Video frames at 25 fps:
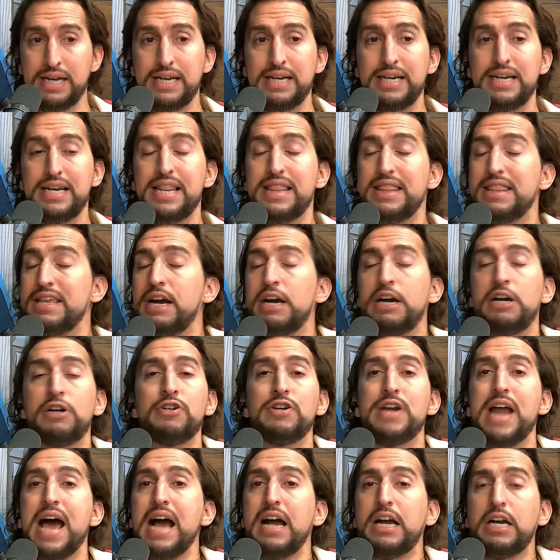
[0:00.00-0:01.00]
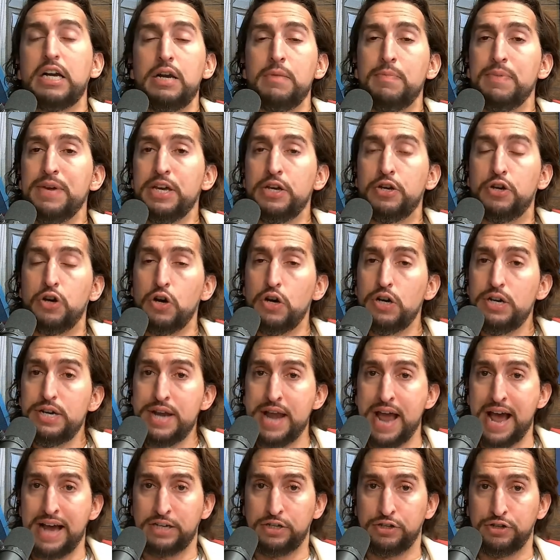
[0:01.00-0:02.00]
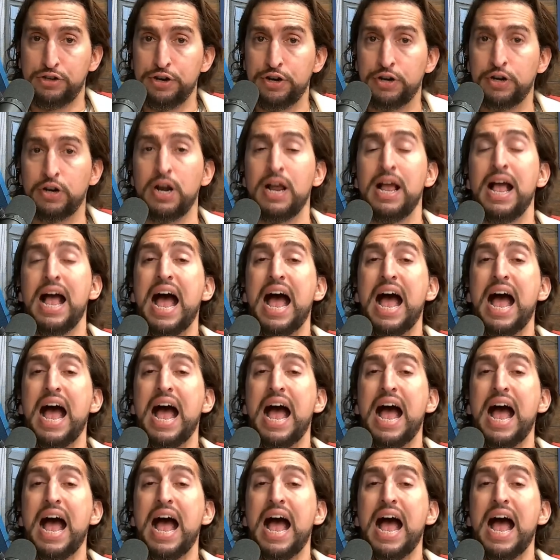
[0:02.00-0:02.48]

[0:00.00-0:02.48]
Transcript: they're not going to be good next year.